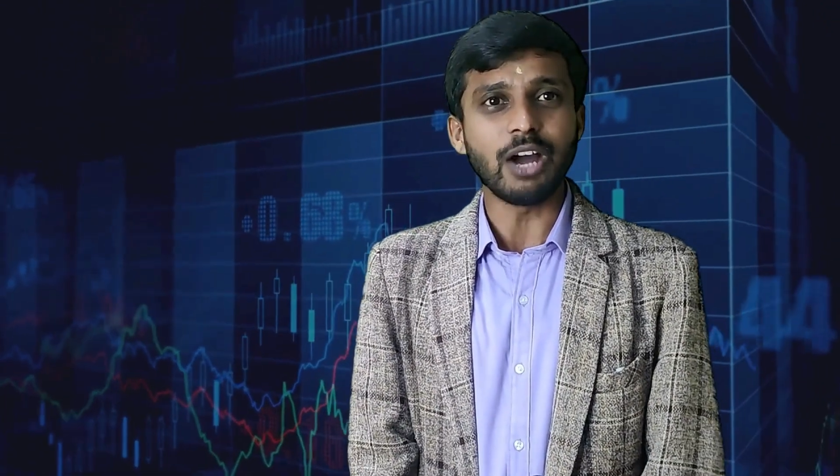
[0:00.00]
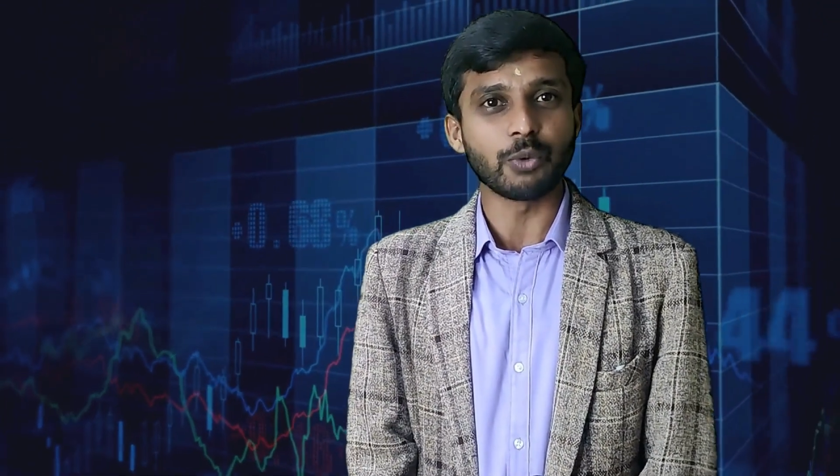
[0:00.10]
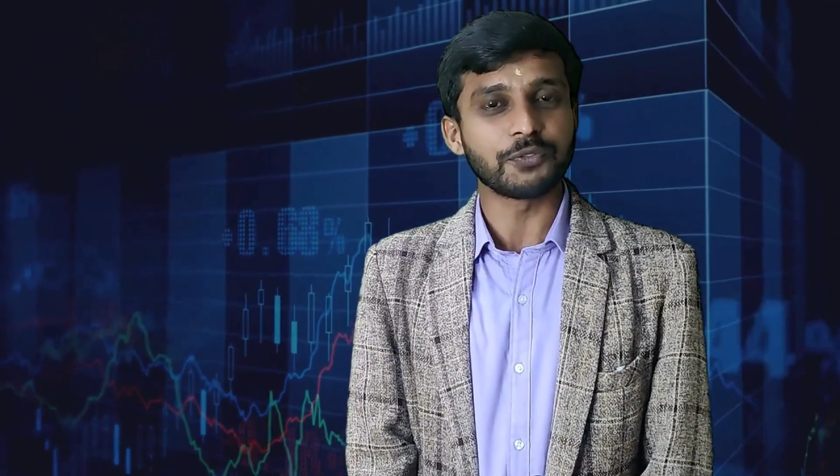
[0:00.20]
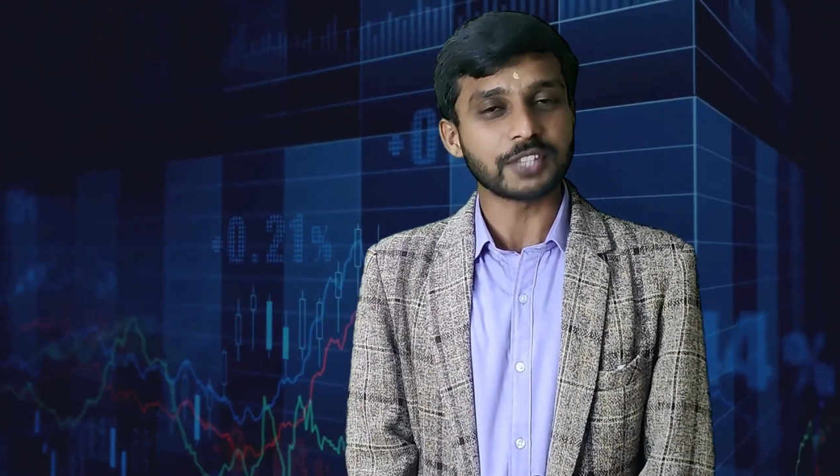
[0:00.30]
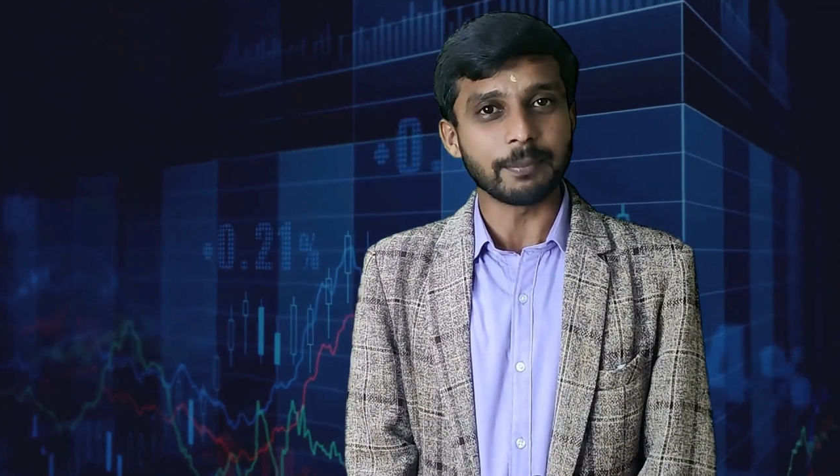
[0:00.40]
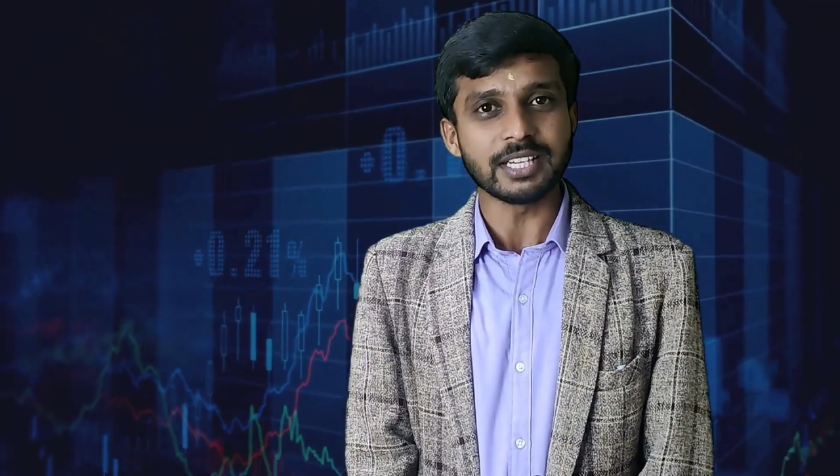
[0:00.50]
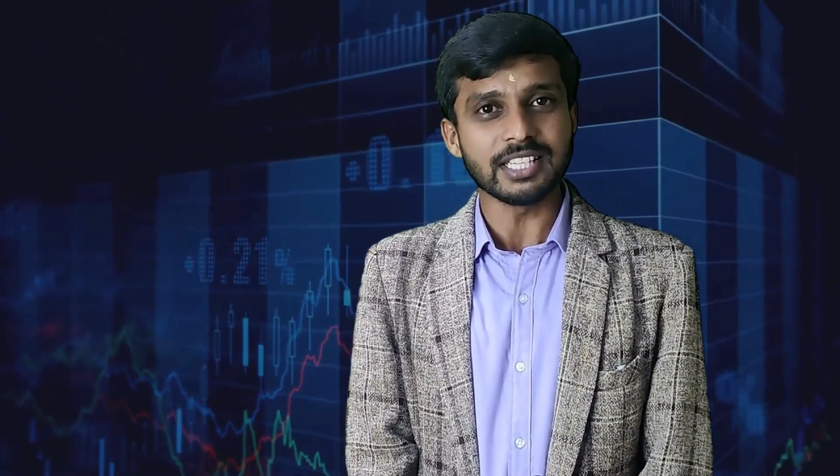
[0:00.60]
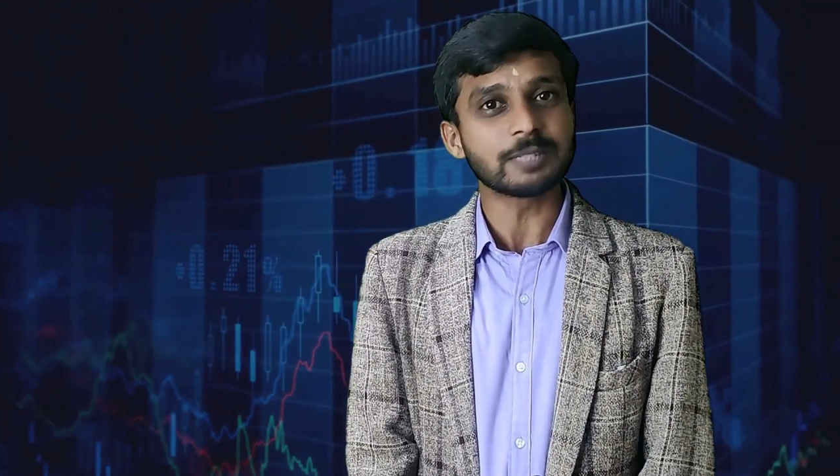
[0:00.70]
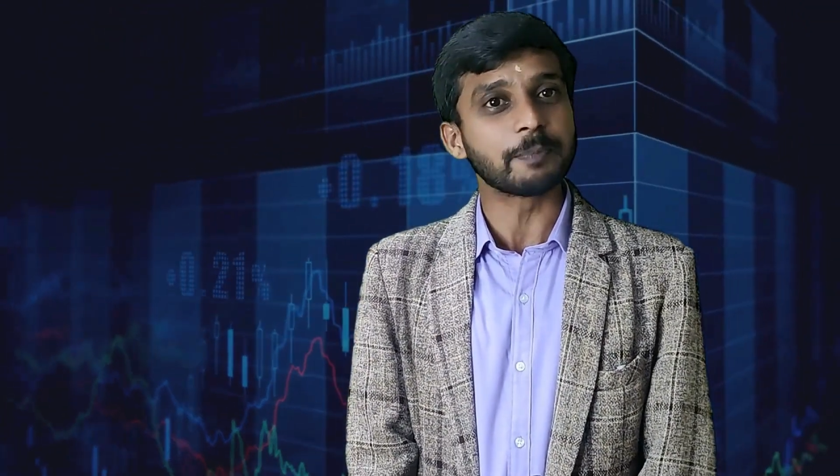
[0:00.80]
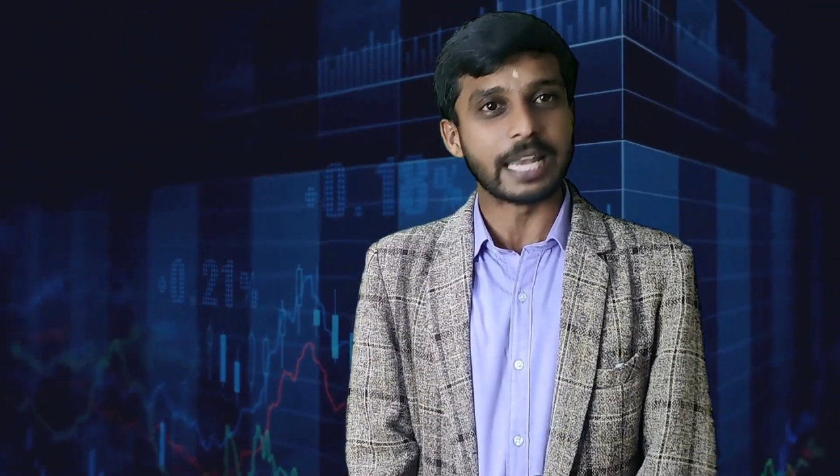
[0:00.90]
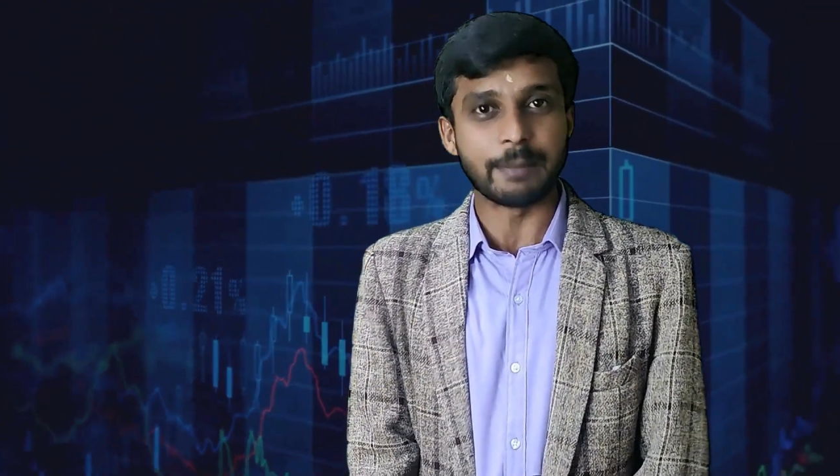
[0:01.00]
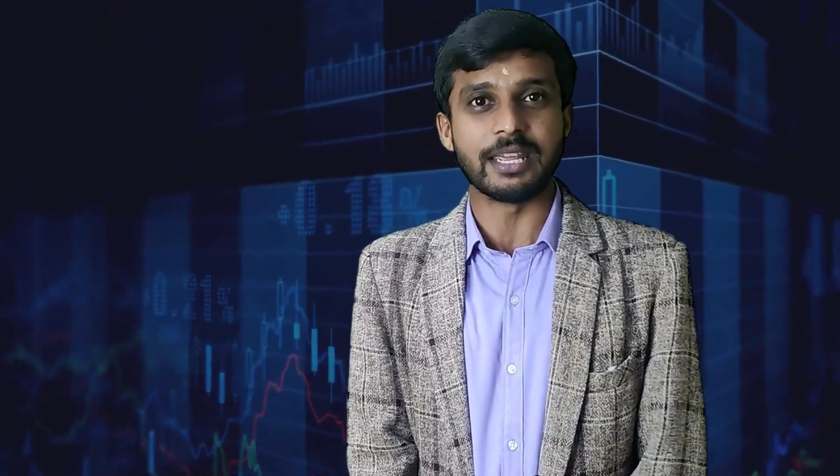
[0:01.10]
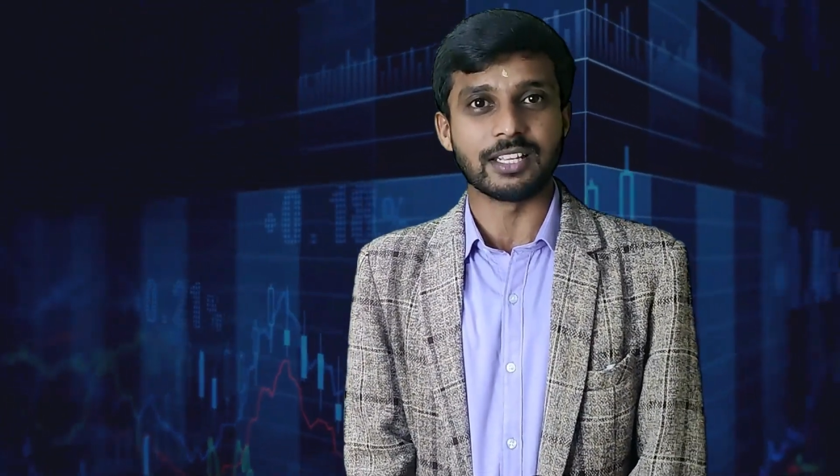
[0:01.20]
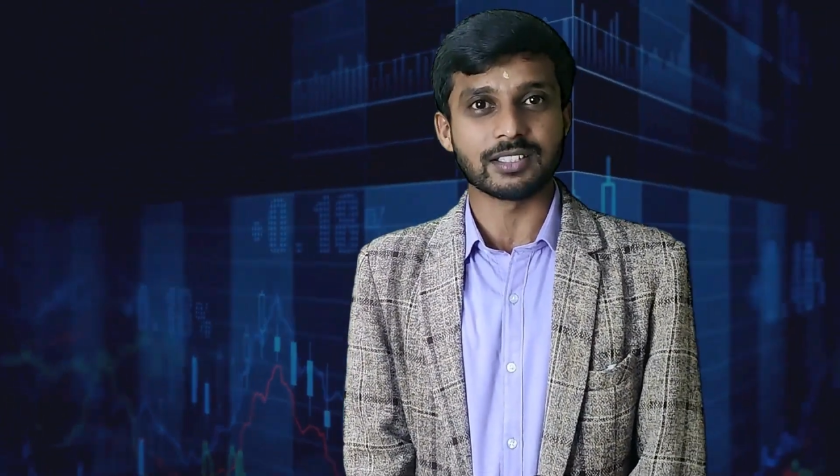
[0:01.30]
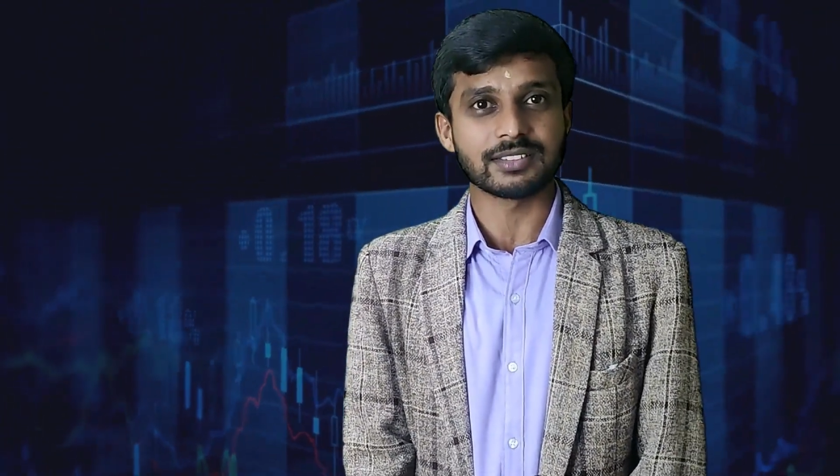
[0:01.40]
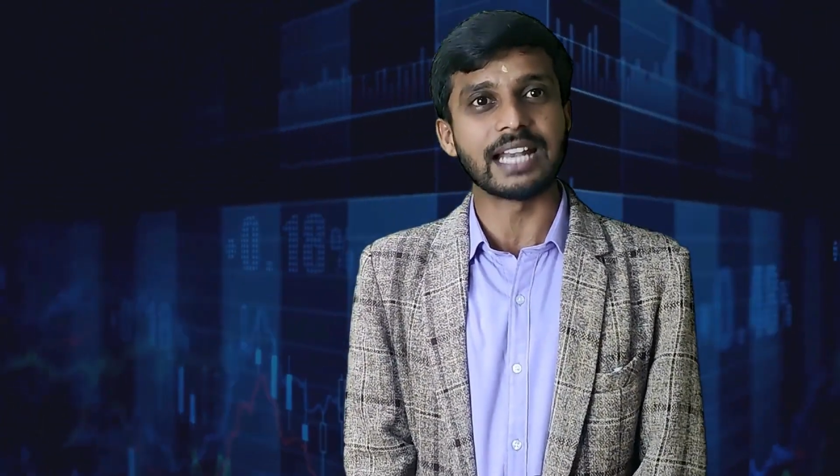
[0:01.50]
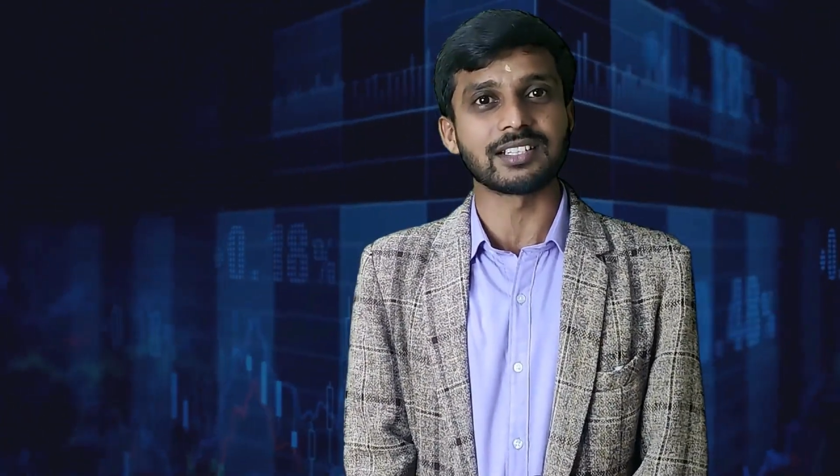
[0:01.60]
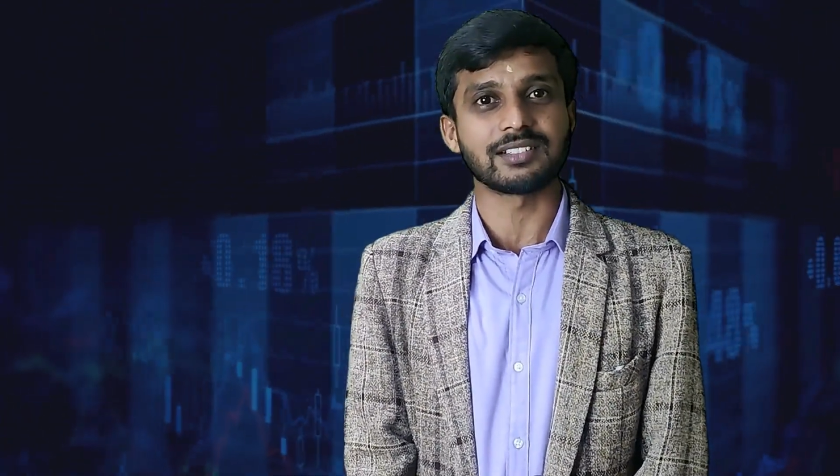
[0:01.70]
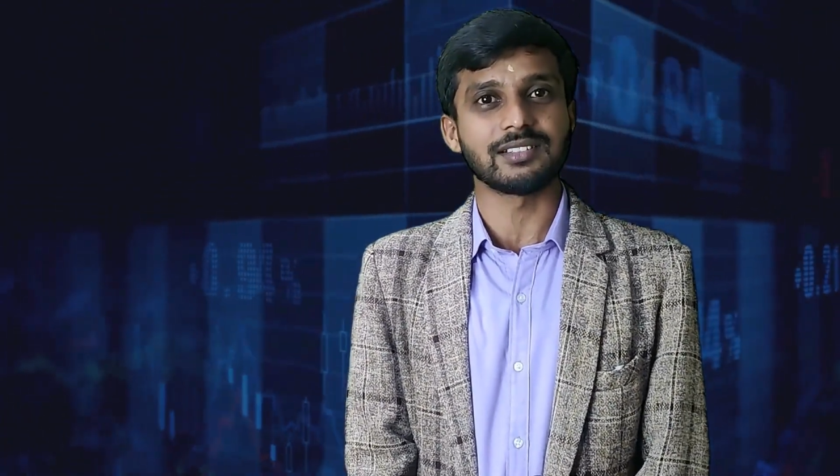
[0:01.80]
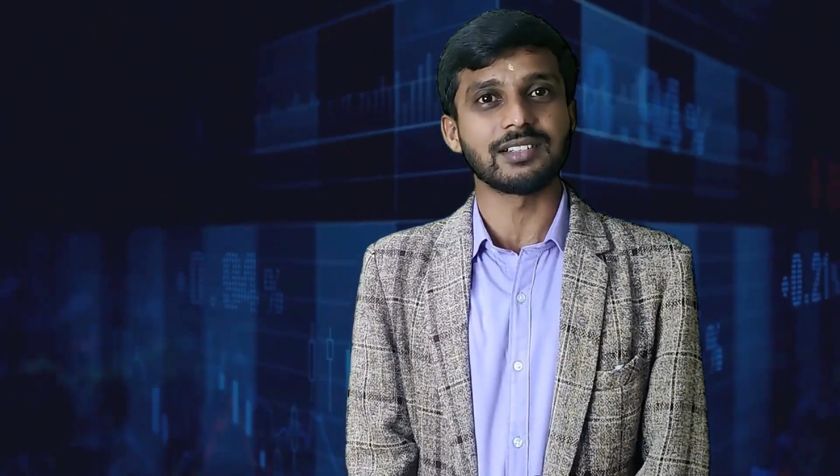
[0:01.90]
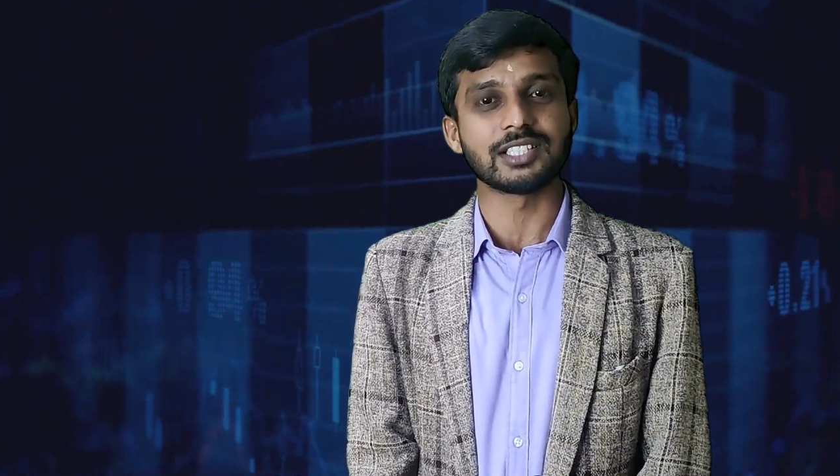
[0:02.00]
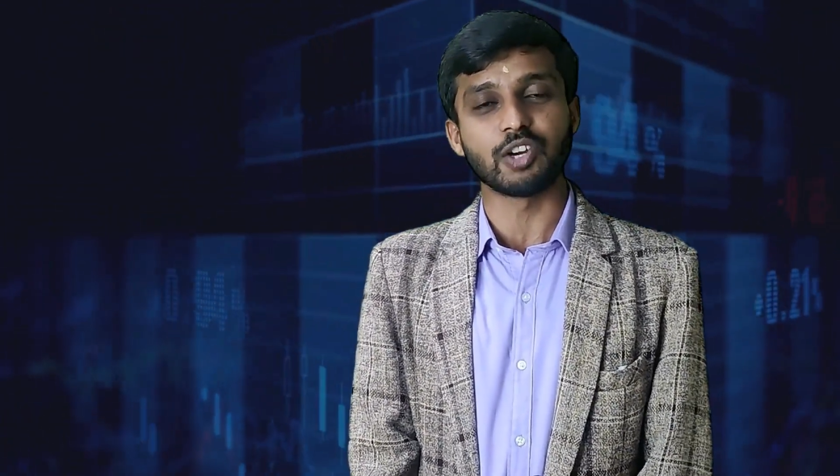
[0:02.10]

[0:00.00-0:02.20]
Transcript: Now, if somebody is blaming that